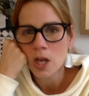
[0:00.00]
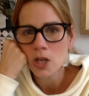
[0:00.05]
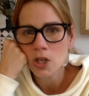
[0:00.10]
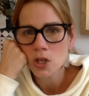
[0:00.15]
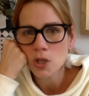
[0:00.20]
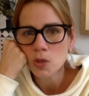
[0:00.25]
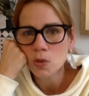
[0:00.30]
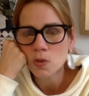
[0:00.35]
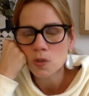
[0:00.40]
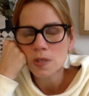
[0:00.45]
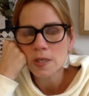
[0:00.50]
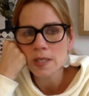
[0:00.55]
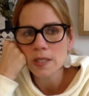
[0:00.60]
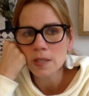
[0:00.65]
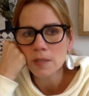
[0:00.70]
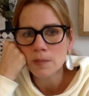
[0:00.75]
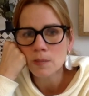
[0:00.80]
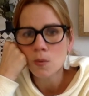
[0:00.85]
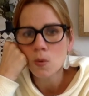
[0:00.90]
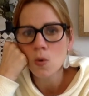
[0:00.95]
Use it
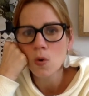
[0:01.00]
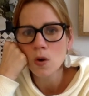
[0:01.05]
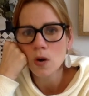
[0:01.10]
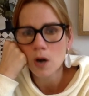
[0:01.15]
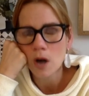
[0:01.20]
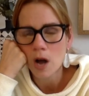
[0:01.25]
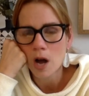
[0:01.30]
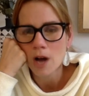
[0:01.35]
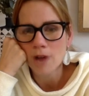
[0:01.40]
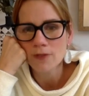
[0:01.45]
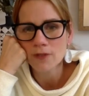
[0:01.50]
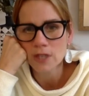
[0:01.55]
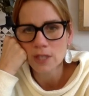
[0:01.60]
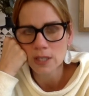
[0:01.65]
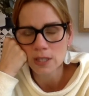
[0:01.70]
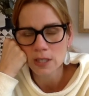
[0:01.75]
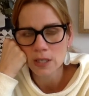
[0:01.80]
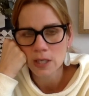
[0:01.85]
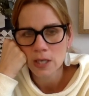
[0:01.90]
more often.